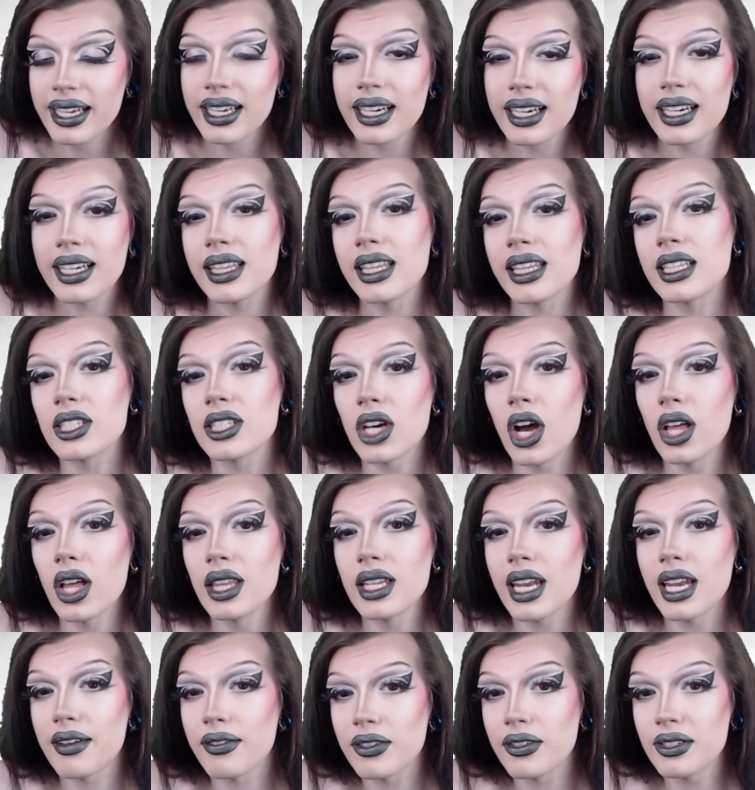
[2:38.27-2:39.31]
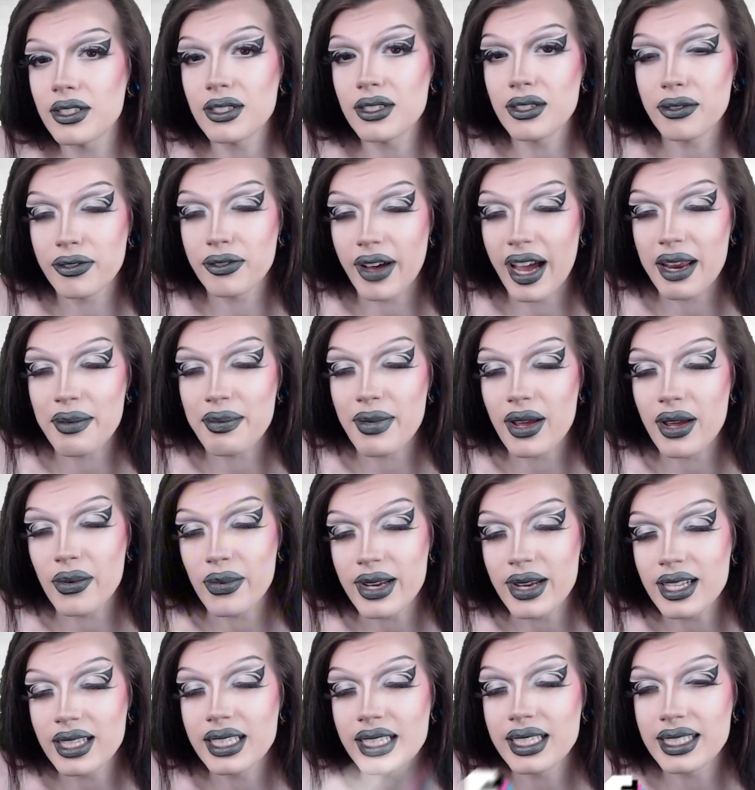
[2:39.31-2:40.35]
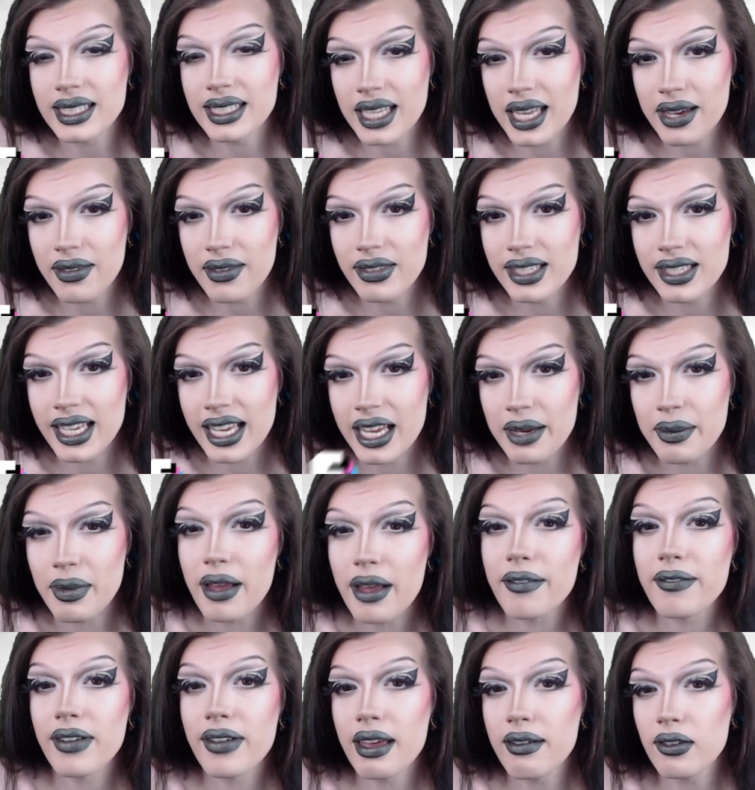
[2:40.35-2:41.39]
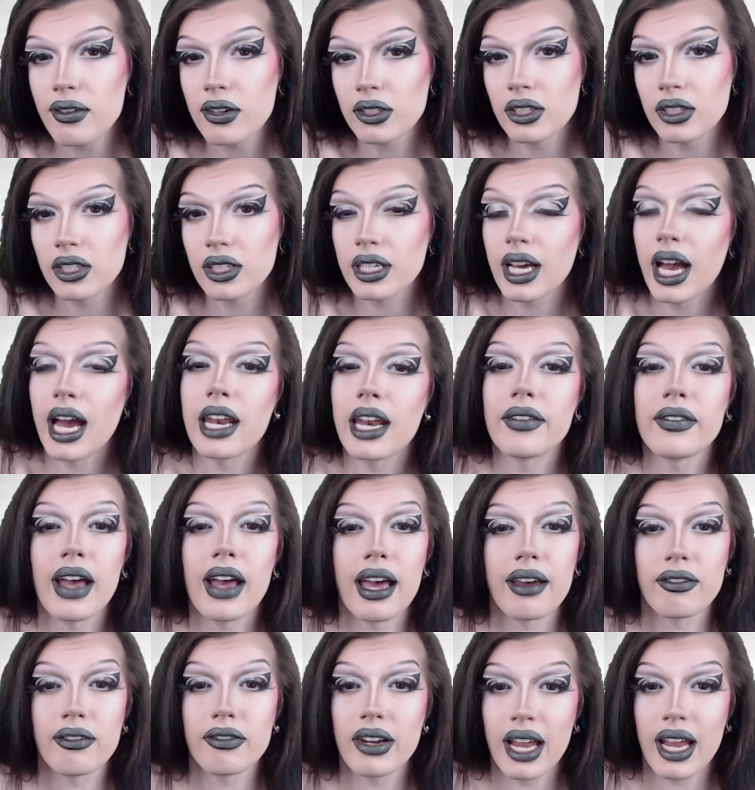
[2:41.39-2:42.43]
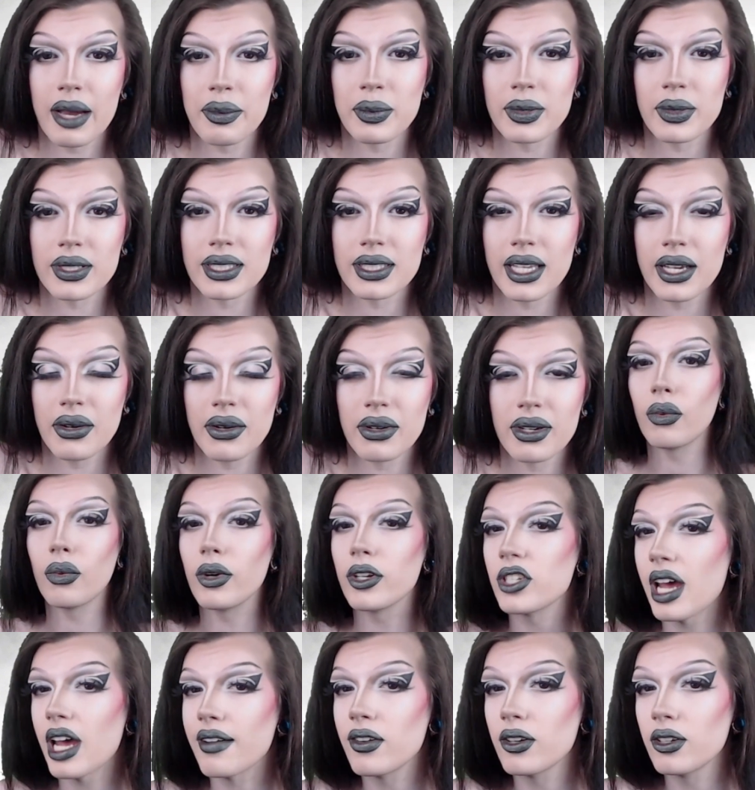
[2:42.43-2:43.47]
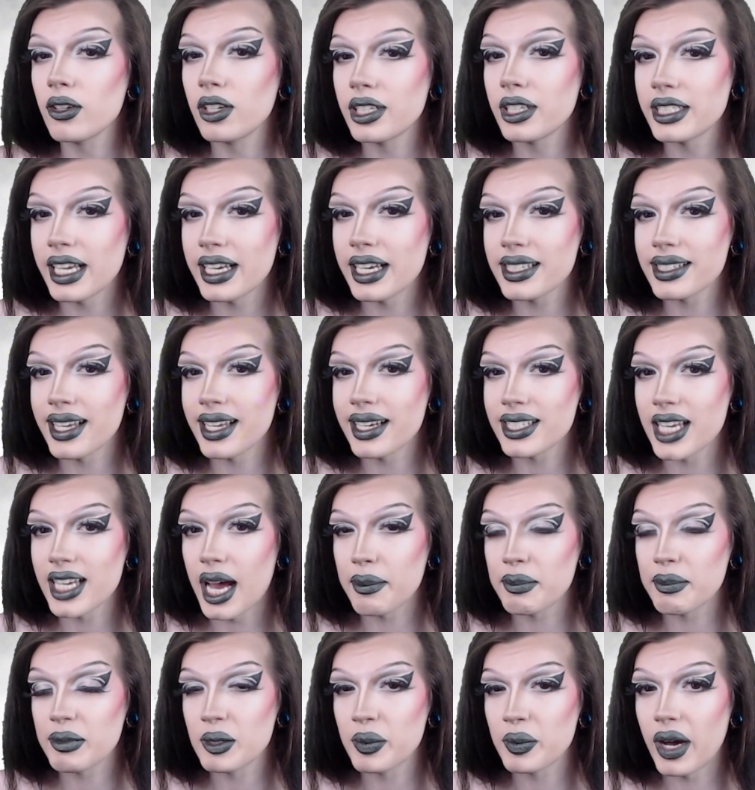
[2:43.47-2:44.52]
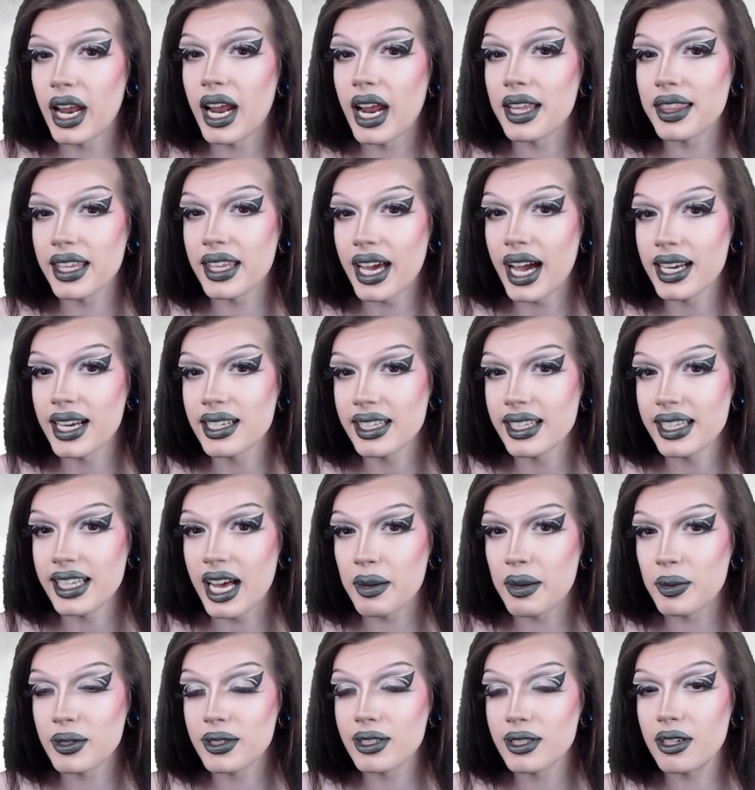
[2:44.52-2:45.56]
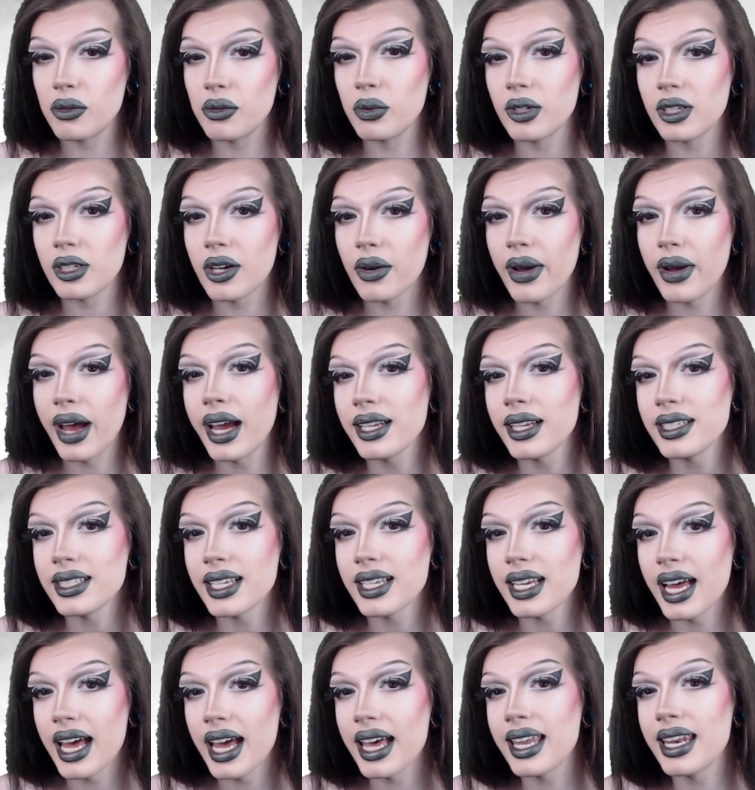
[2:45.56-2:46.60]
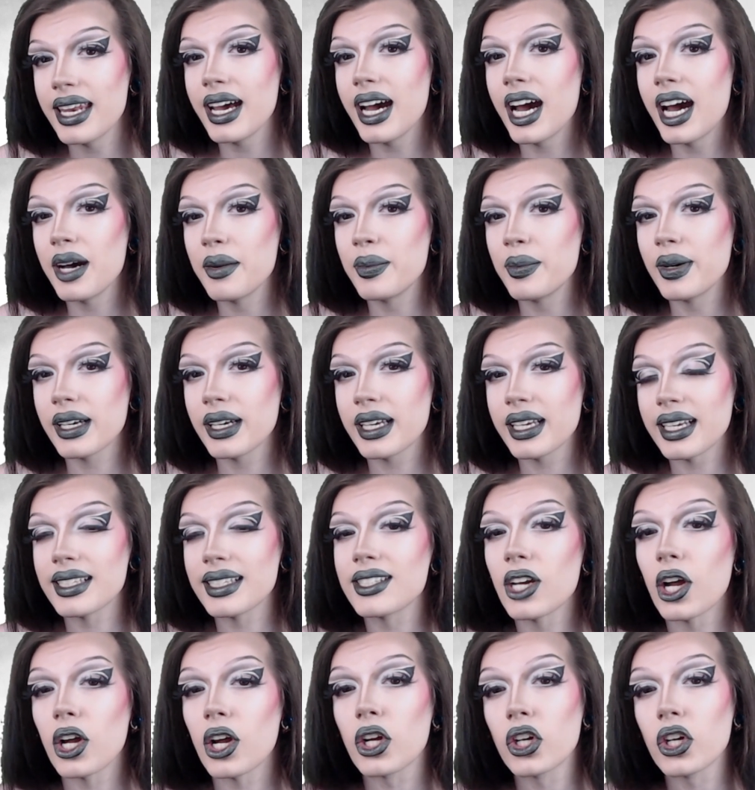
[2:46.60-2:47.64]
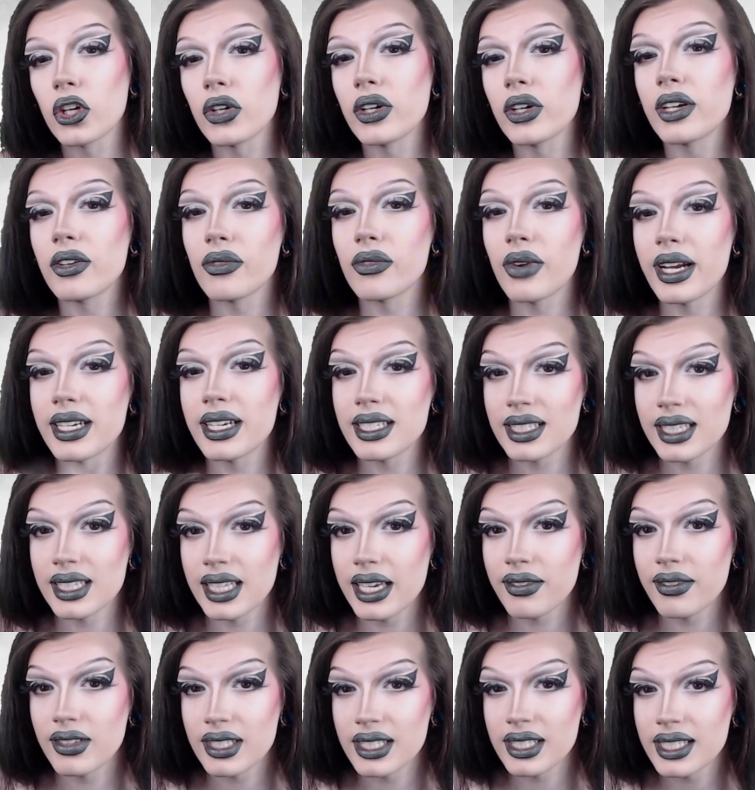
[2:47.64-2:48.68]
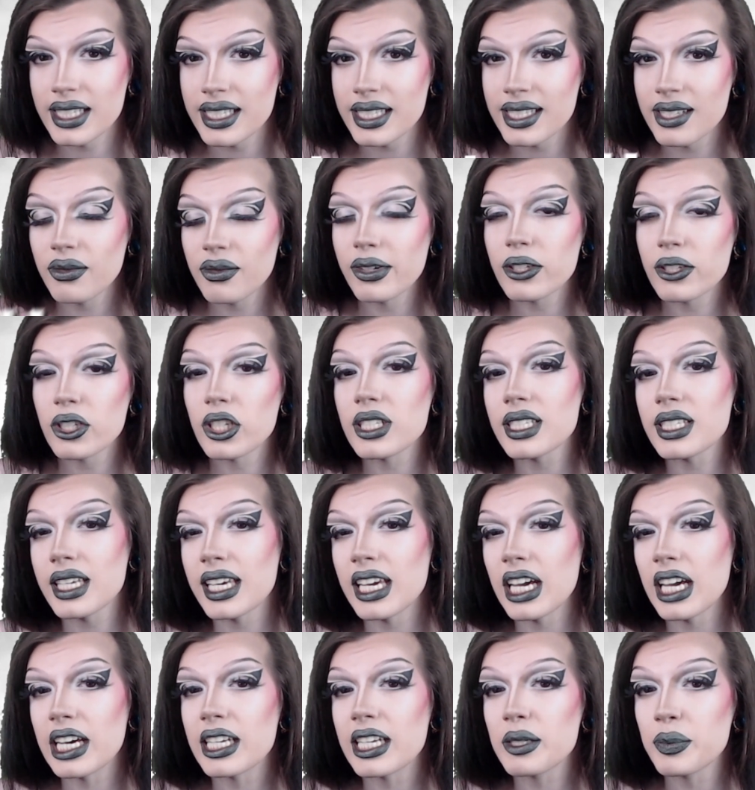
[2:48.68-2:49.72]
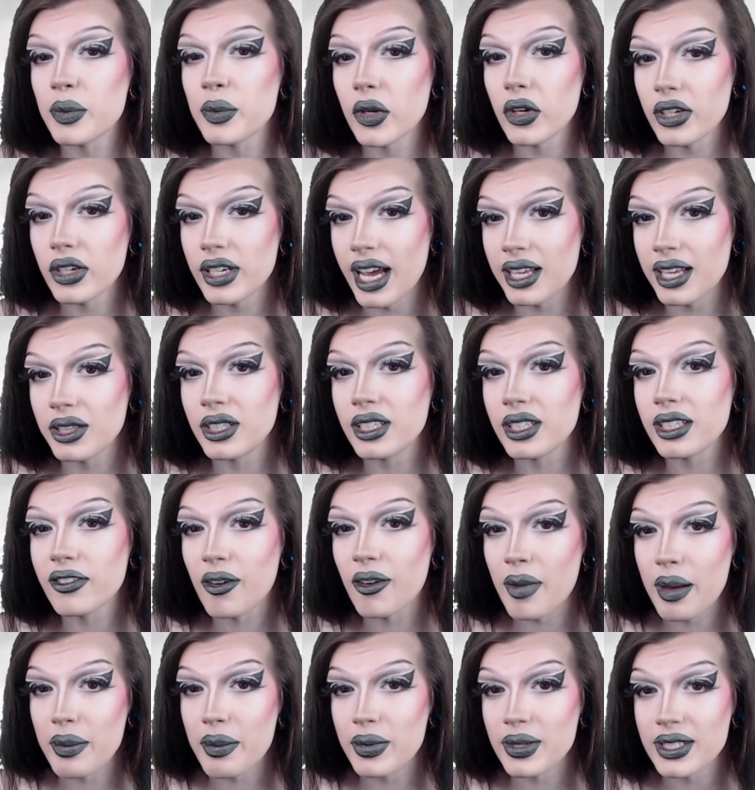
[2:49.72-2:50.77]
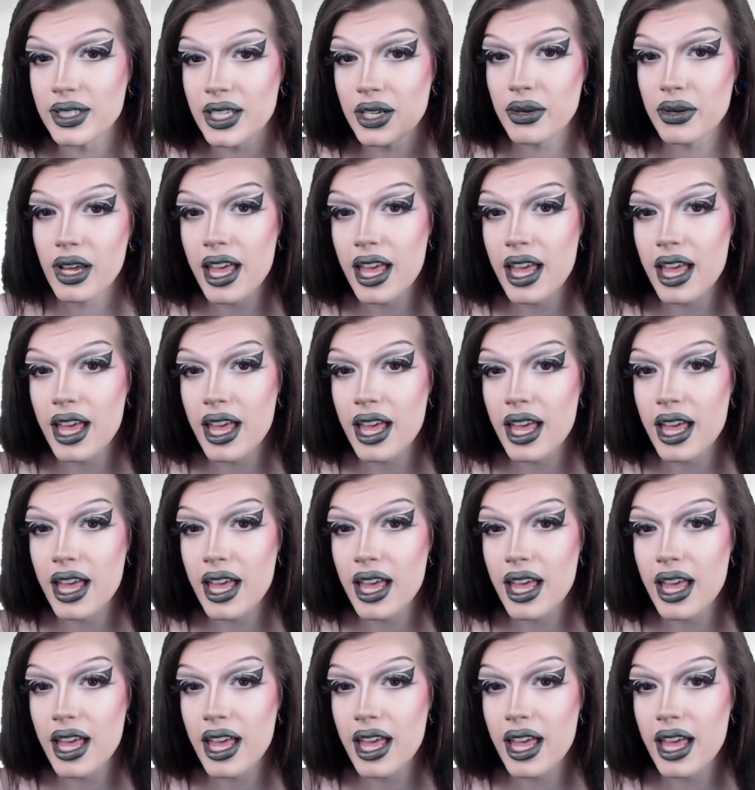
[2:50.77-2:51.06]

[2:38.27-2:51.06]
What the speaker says: And it's all in efforts to find my weekly slay of the day, my favorite look out of every episode. Whichever look takes that top spot at the end of the episode will go head to head up against our current ranked slay of the season, which is Kiana's Perya look from episode